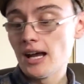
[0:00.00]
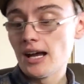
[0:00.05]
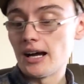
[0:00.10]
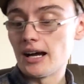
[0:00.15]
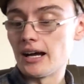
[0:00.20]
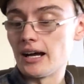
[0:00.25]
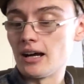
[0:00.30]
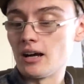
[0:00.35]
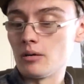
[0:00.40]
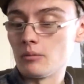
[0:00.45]

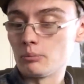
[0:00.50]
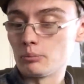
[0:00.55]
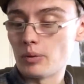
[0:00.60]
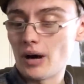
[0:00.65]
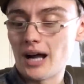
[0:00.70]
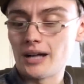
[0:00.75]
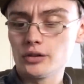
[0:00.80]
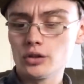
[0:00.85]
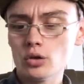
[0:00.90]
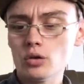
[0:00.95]
Um, but
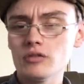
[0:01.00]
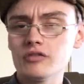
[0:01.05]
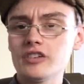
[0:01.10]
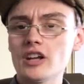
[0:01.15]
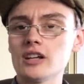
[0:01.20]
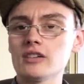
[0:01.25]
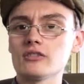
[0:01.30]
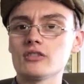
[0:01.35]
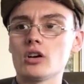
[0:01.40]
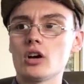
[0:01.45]
I do
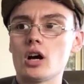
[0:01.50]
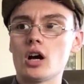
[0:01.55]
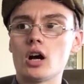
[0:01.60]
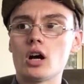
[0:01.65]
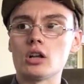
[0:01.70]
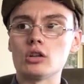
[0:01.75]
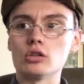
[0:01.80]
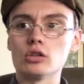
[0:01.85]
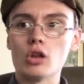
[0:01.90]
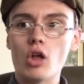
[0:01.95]
think that
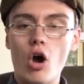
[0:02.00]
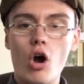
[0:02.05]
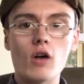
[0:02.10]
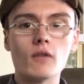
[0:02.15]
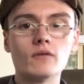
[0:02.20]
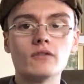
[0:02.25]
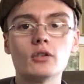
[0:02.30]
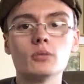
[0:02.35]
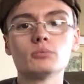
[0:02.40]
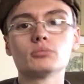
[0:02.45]
a lot
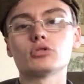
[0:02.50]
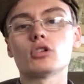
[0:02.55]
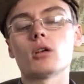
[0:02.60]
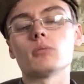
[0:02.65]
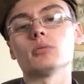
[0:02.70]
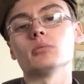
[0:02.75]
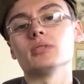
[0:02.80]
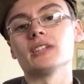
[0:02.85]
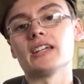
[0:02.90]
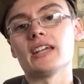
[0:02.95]
of them
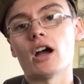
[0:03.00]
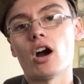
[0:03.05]
probably